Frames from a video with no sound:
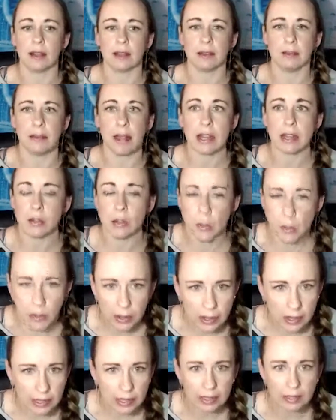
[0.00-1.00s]

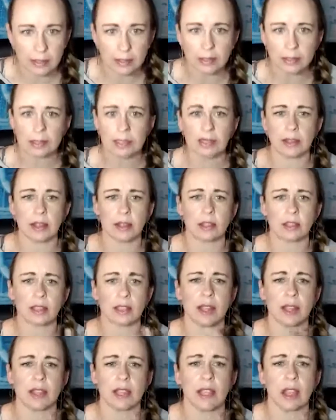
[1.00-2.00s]
minorities, there's
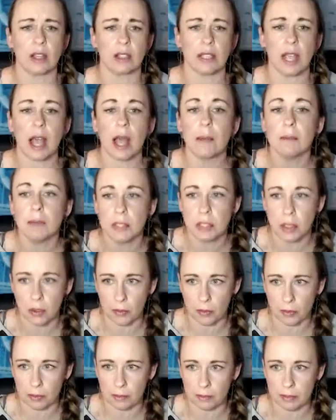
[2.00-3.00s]
a thing called hub
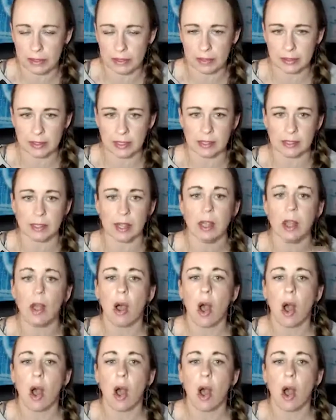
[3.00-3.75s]
zone businesses,